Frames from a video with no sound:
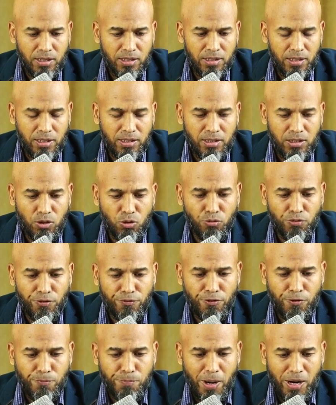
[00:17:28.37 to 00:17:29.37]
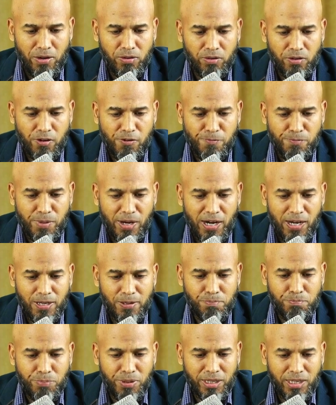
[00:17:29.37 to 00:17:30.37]
in the overview paragraph by
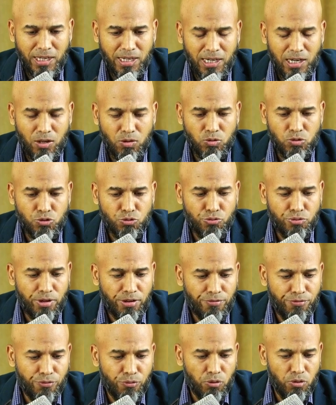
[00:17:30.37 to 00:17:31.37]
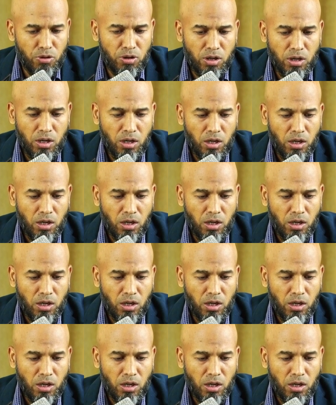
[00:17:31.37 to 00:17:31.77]
picking out 3-4